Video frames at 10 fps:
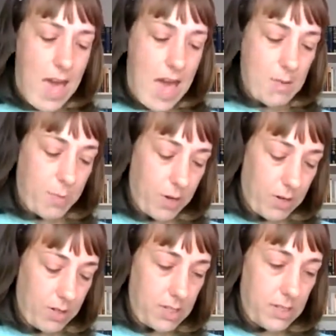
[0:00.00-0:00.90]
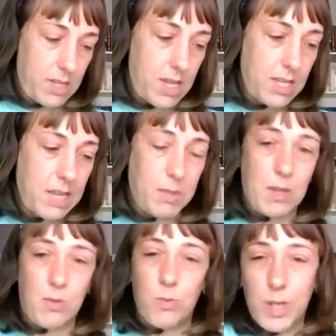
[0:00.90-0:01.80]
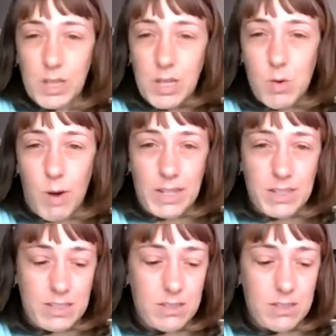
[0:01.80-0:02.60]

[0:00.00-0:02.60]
And burns can be really quite